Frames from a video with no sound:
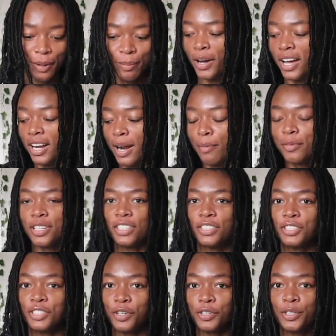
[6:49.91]
But I'm gonna
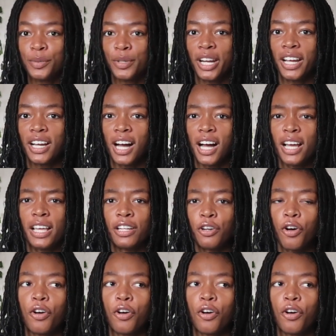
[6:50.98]
show you what I got and I'll